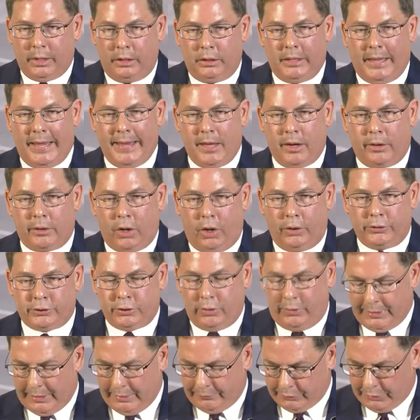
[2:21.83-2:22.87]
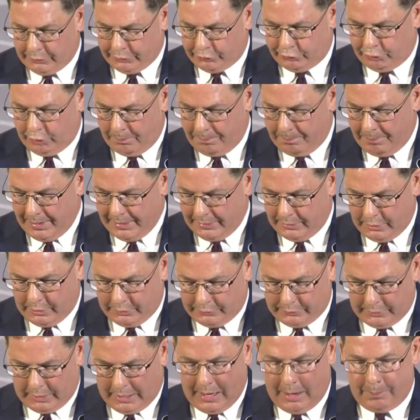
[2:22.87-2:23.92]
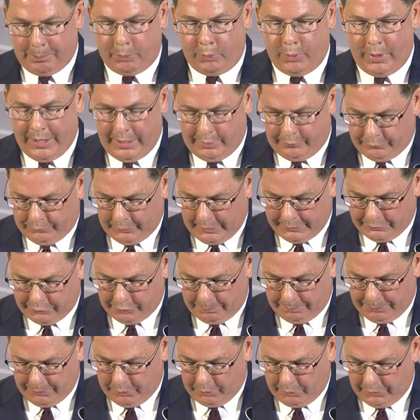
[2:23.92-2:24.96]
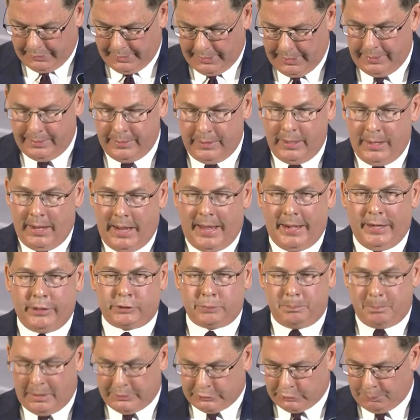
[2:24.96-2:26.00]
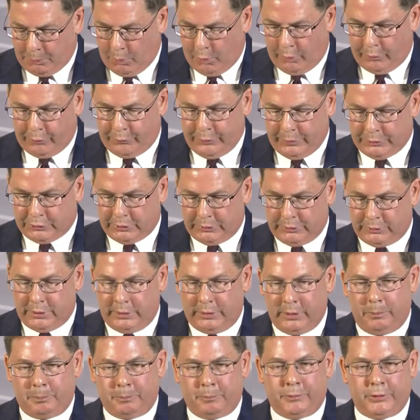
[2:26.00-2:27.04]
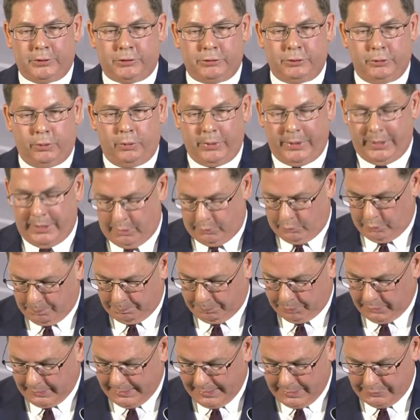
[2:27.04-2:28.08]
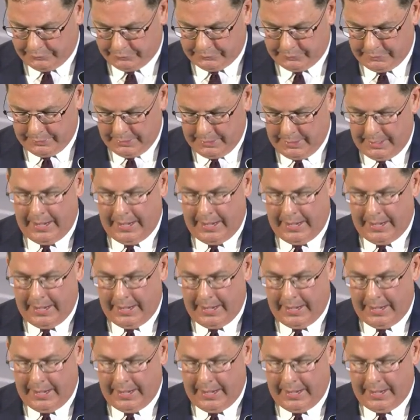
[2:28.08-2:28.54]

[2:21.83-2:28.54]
The layout also gives us tremendous operating flexibility, and it's much more efficient than the facility it replaced,